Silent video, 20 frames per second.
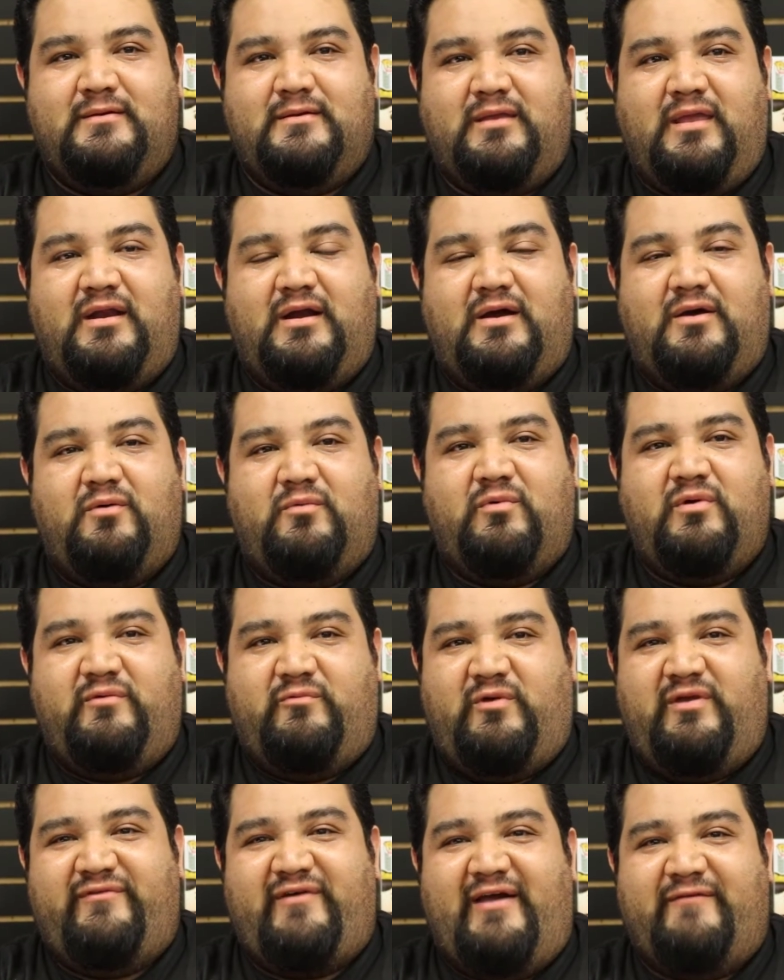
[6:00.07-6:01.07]
you know,
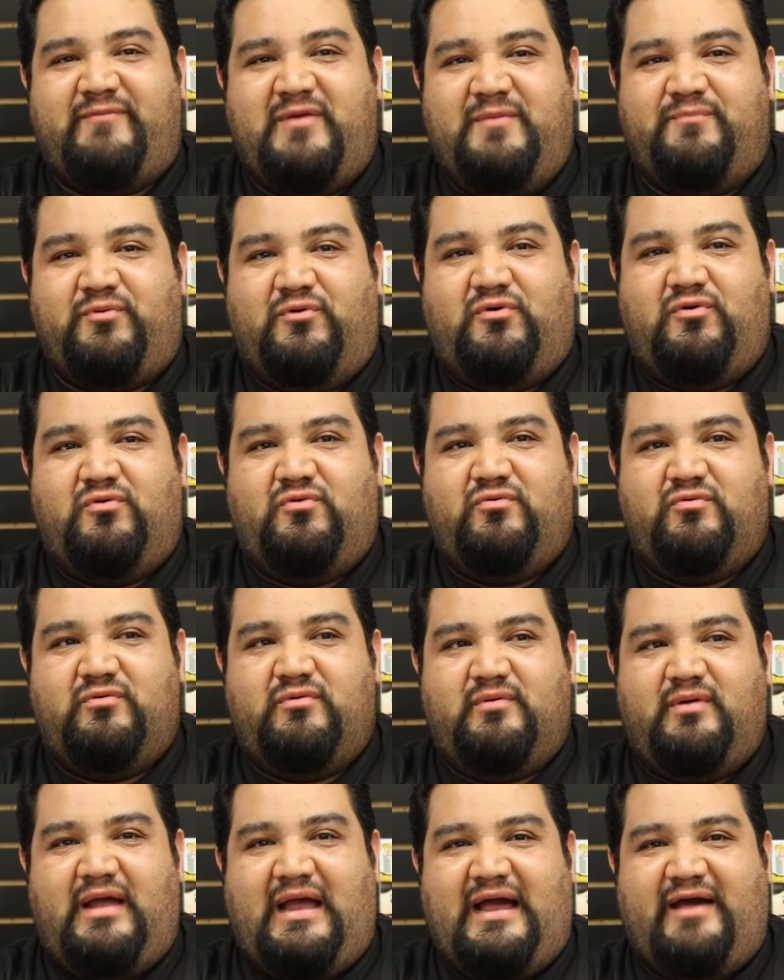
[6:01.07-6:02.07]
we've had people
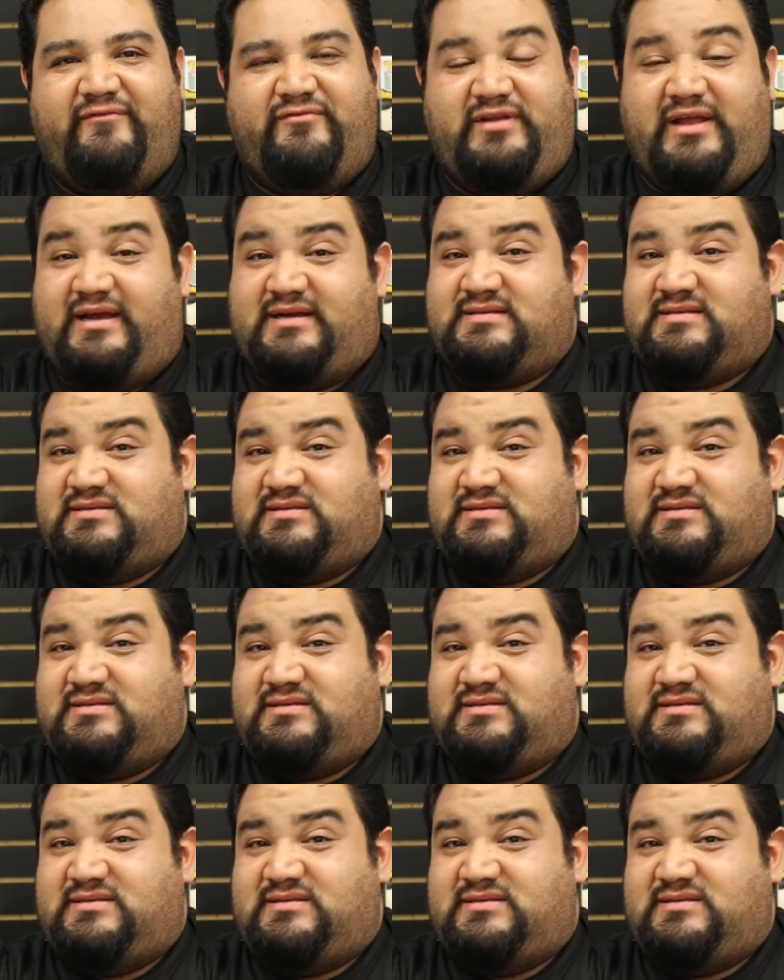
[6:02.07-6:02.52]
have decks